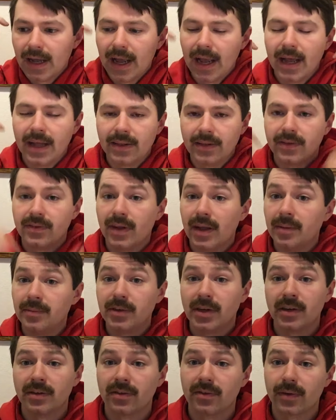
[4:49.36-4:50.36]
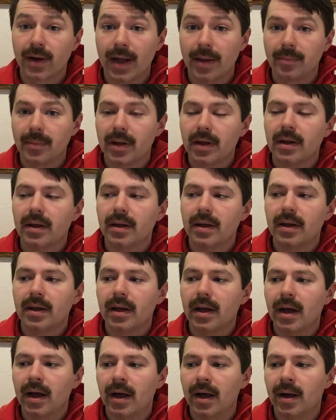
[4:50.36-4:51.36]
and the same chin strap.
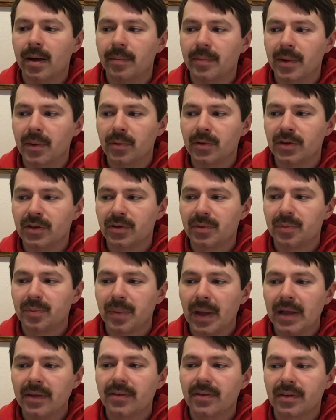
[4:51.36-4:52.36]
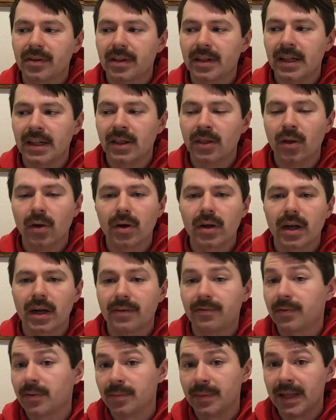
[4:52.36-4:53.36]
Um, it would just basically look
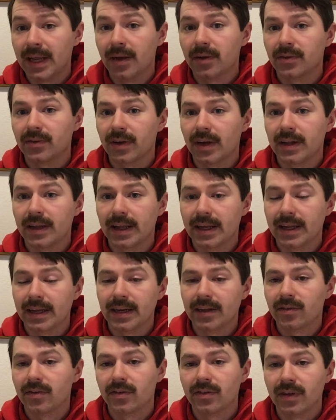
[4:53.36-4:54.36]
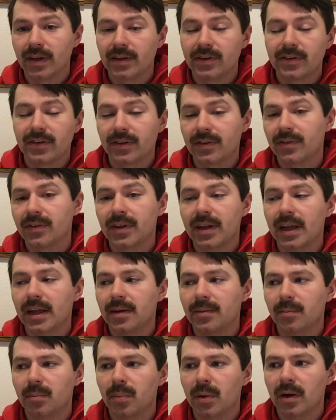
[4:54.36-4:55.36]
up from the outside like an S S H
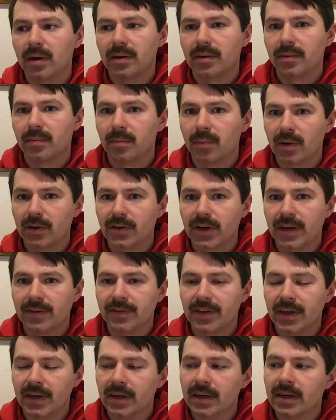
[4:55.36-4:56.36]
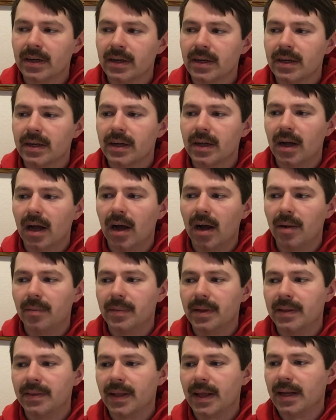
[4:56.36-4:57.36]
sixty-eight, but much heavier. Um,
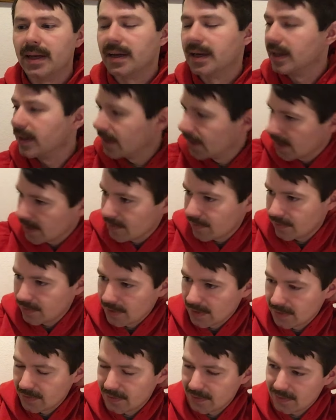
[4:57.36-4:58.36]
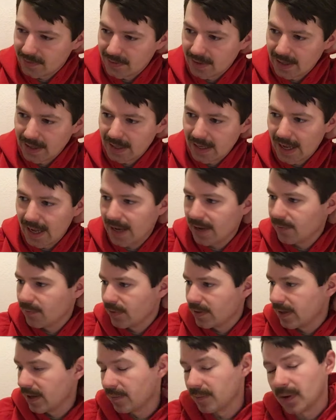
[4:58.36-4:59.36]
and then the S S H sixty-eight N
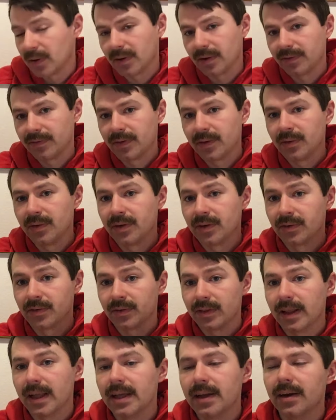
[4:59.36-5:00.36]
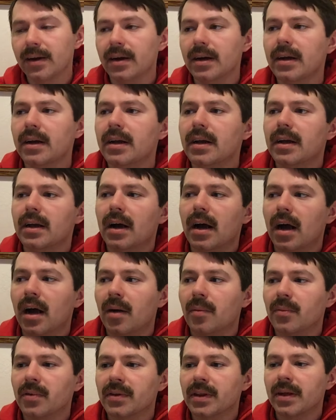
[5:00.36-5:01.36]
would come out a few years later,
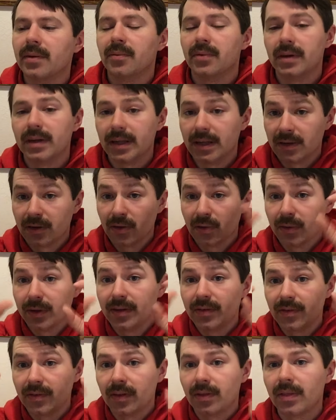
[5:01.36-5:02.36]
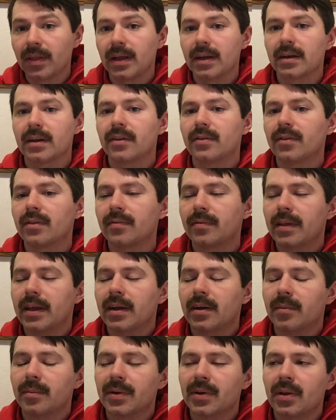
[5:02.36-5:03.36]
um, where they would increase the thickness of the
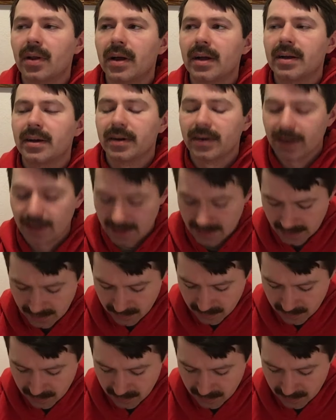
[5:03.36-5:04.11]
airman liner, and they